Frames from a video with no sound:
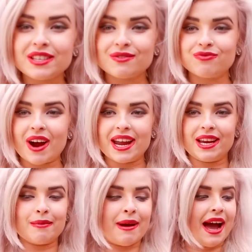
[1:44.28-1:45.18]
this
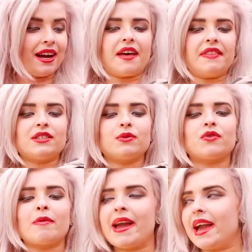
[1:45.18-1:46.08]
rain mat, and this was
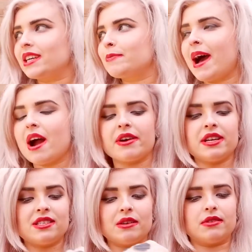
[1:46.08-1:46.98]
from my ex
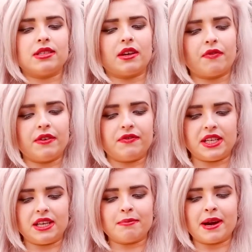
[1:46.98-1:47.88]
Paris. It was like
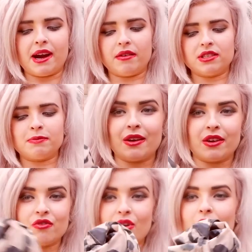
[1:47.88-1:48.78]
£15. It
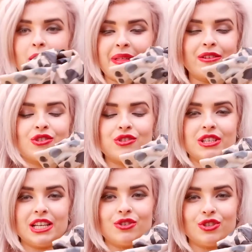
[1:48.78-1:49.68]
can roll up. That'll just
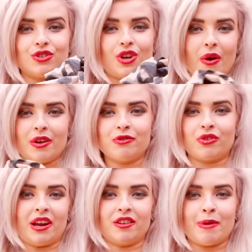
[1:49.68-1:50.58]
literally just go
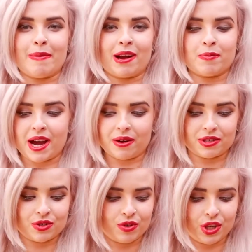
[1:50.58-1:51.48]
straight into my backpack,
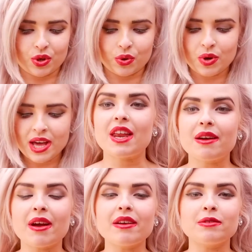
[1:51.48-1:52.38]
which is really cool. Then
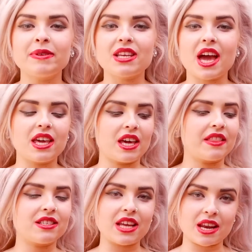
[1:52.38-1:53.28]
I'm going to be taking
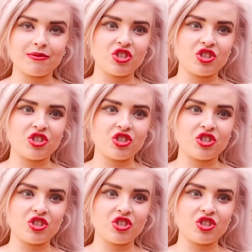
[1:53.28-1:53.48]
this denim